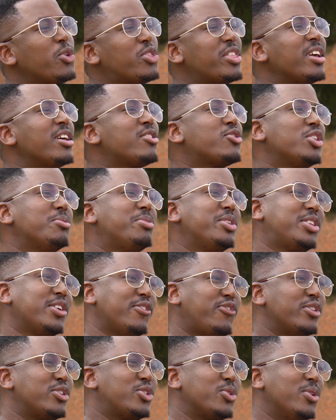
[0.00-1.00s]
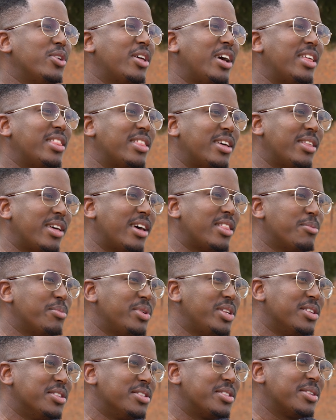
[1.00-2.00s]
you think it's going to be different to all the other
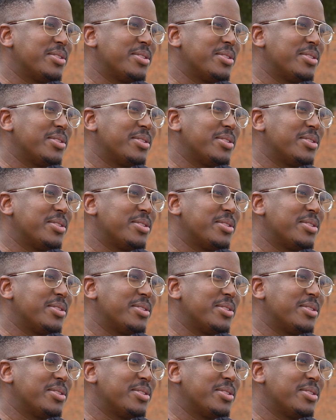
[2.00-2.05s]
minis?